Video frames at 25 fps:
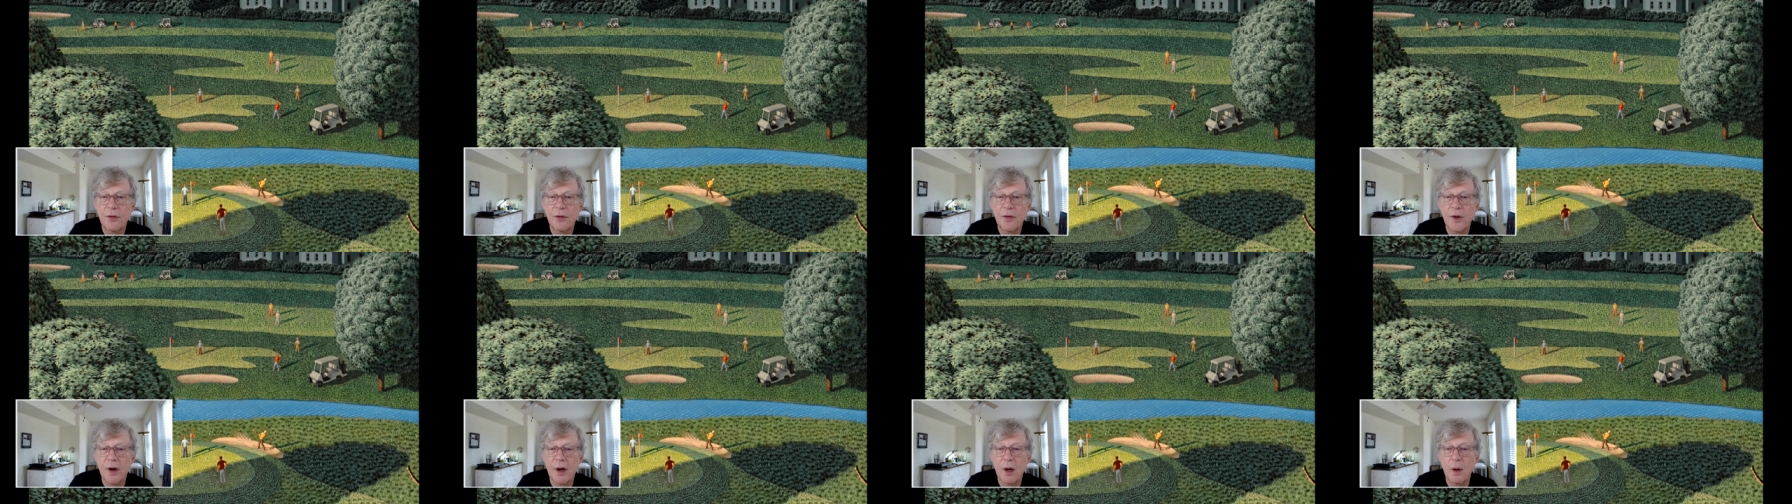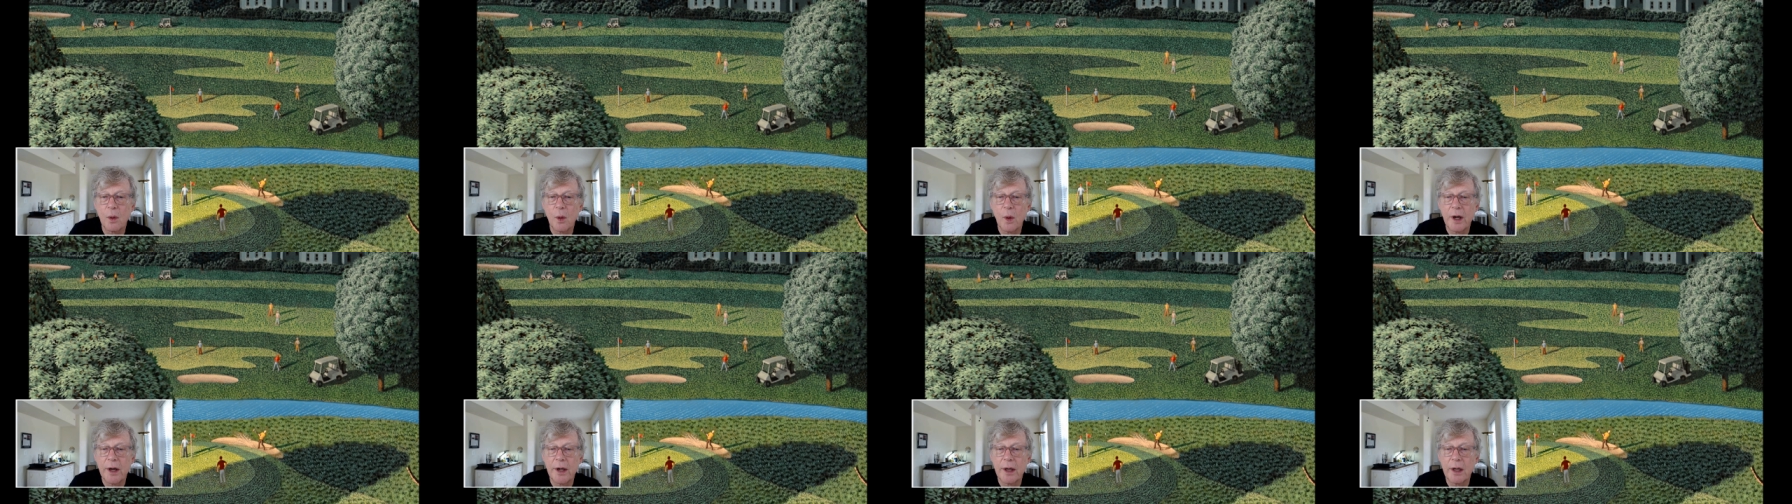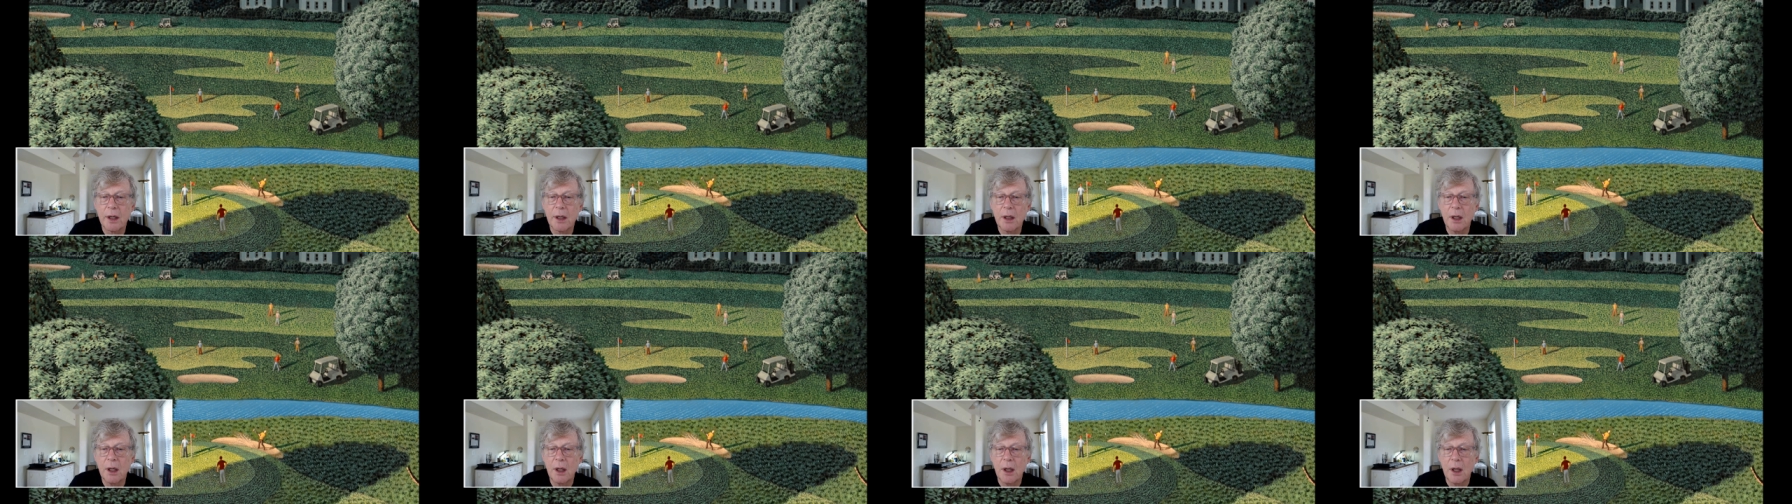
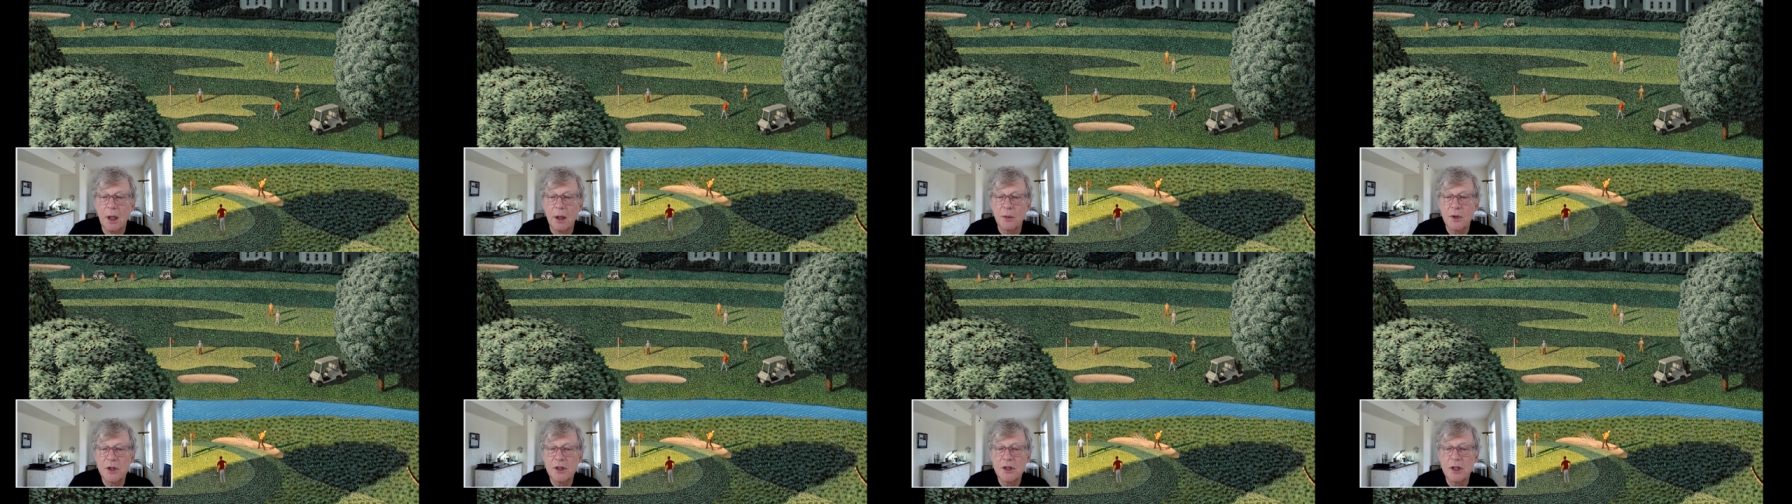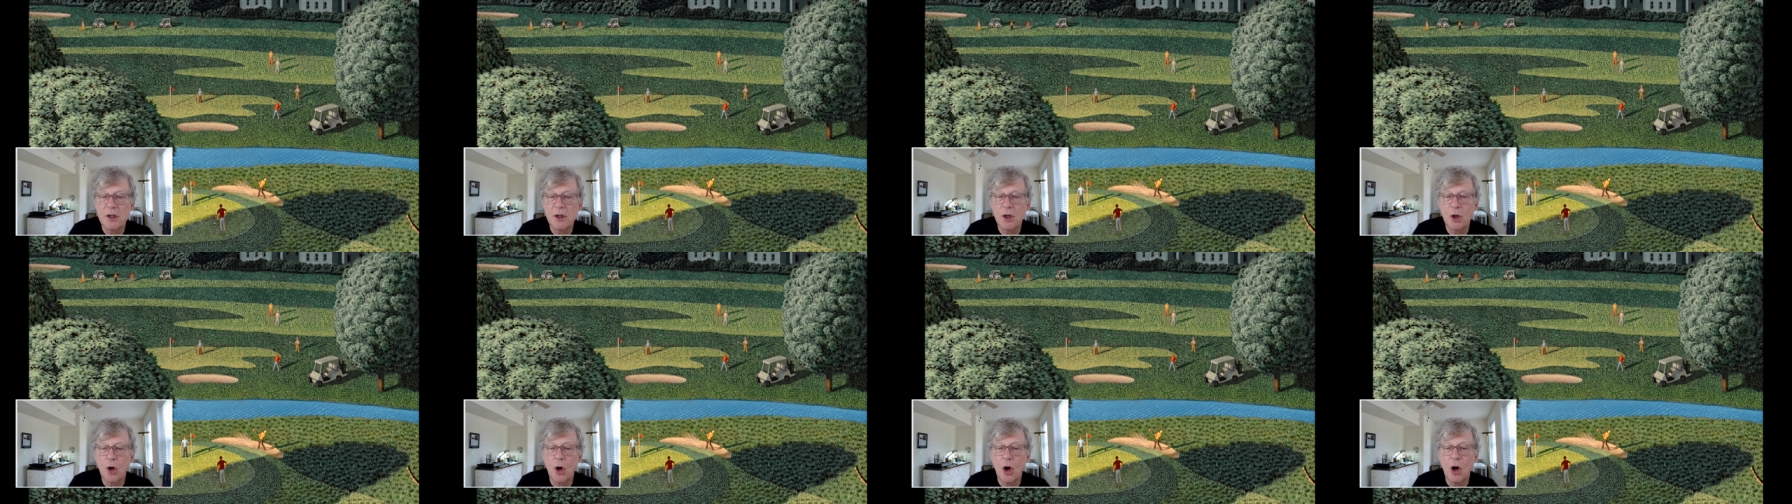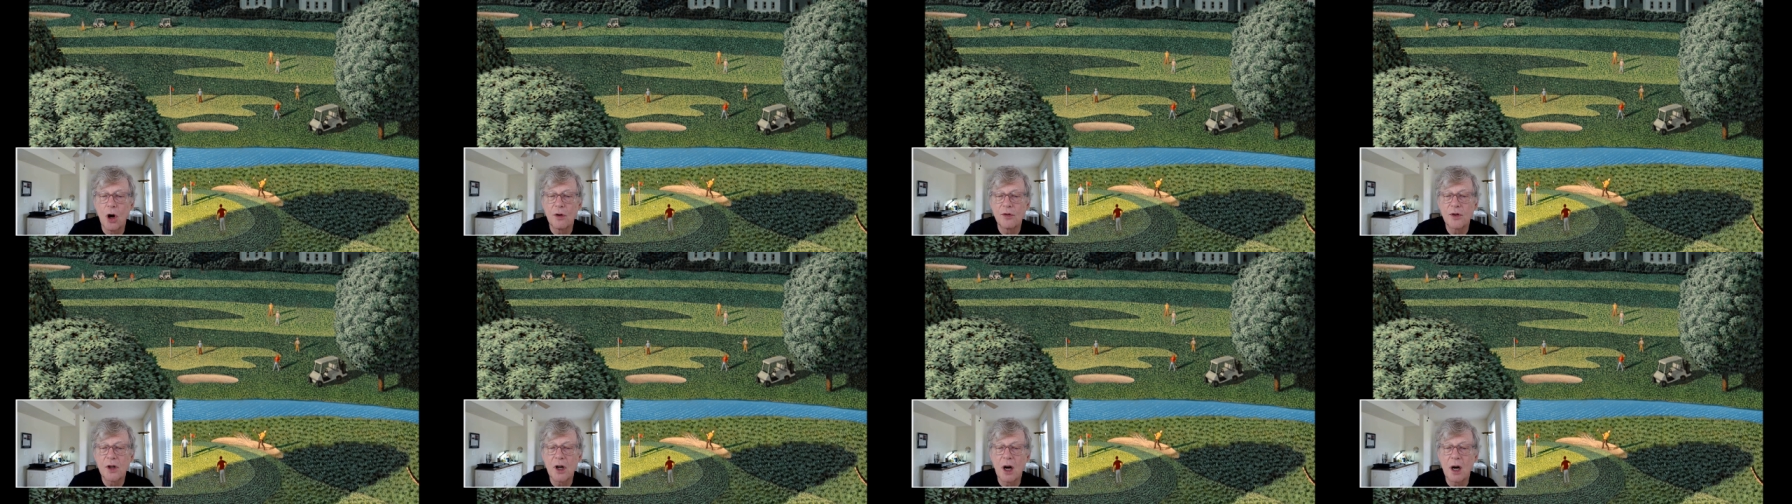fairway. We see the
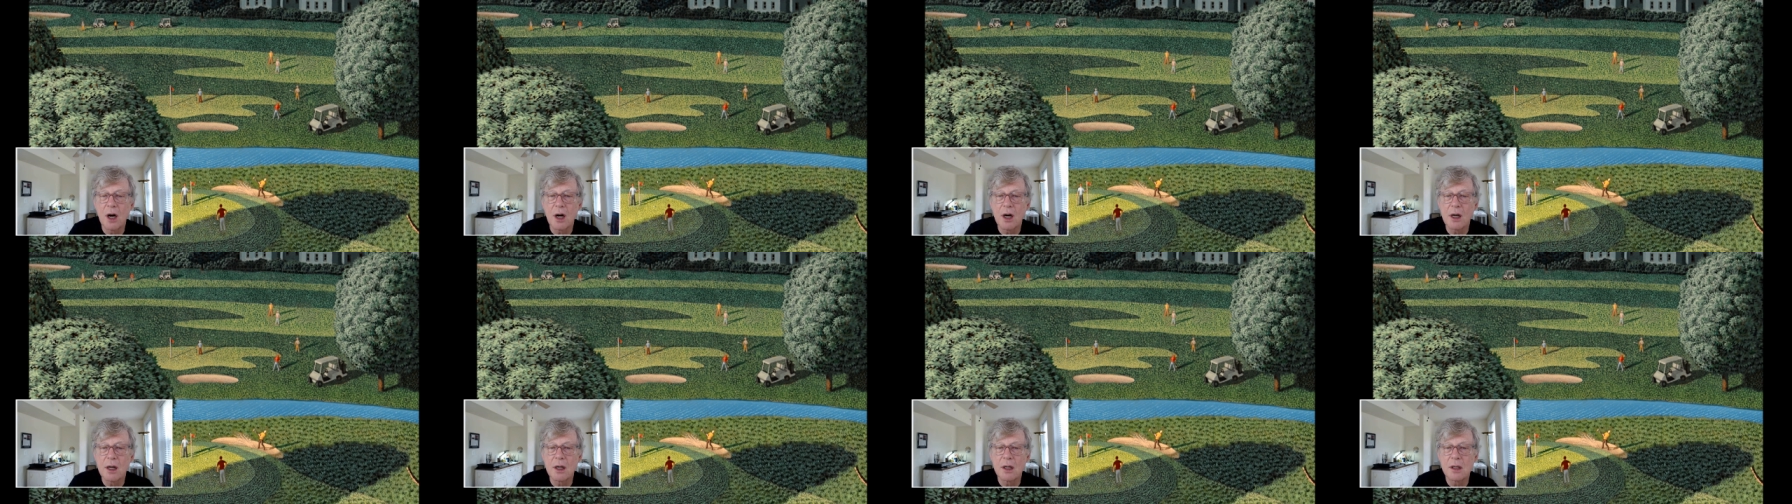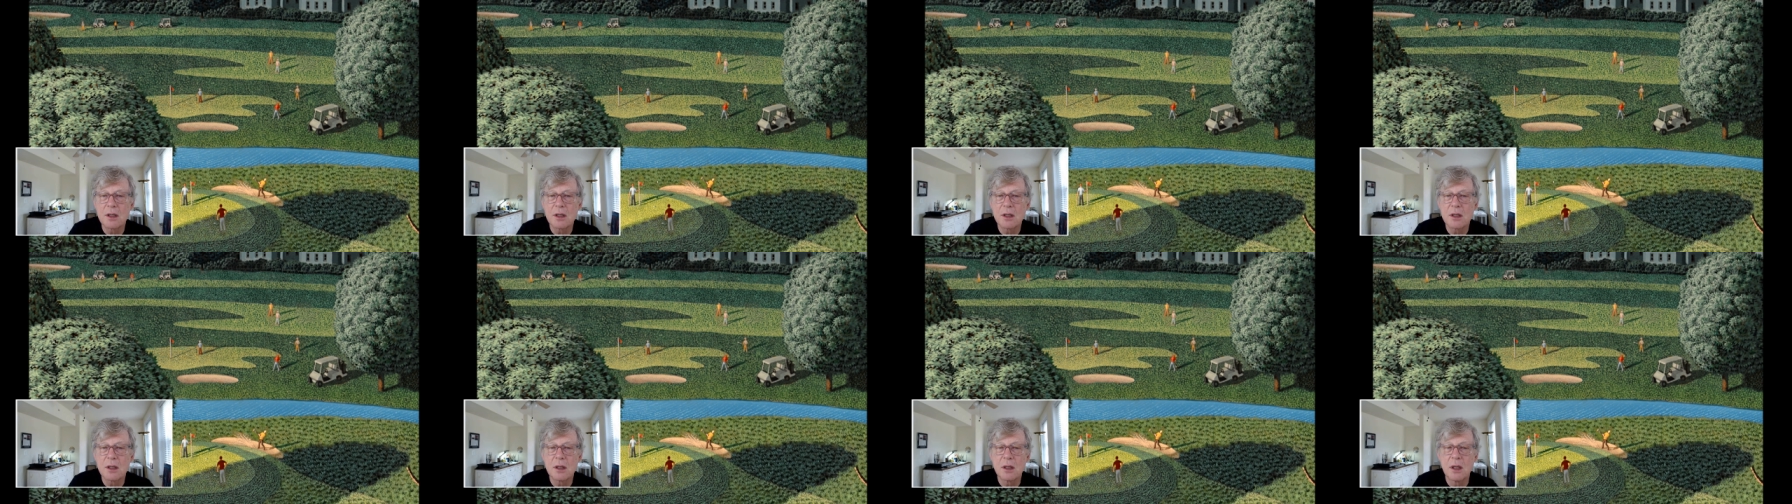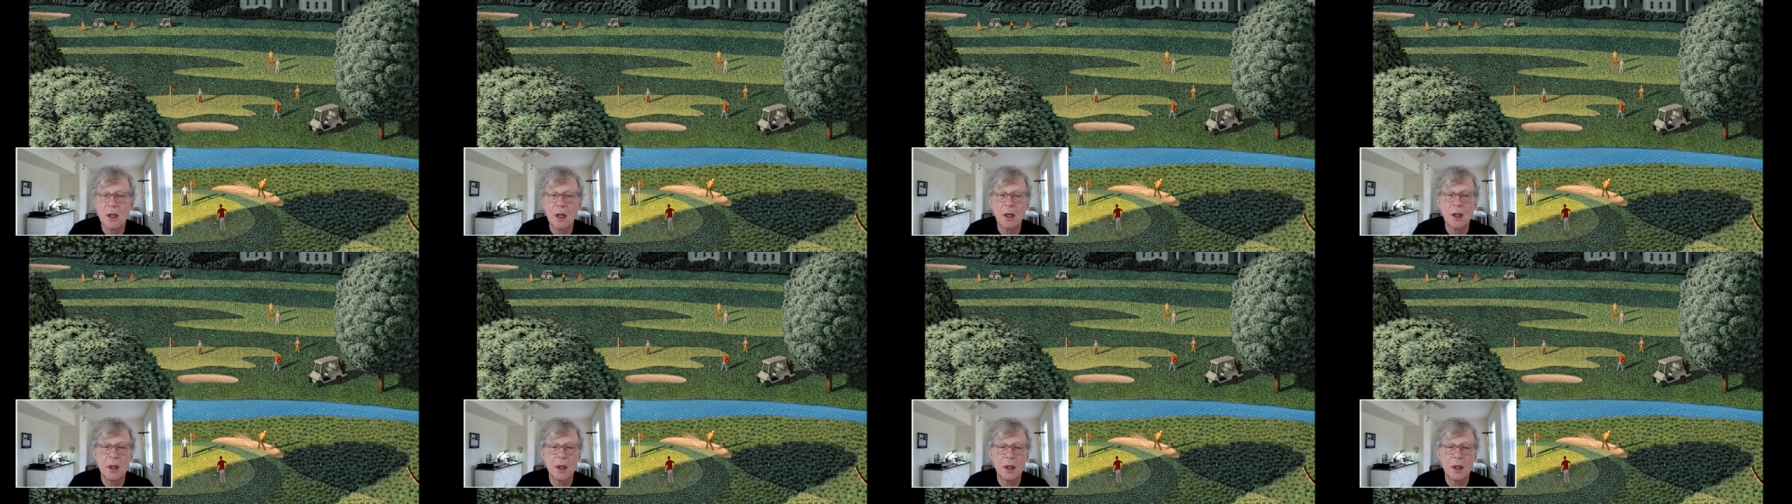golf carts,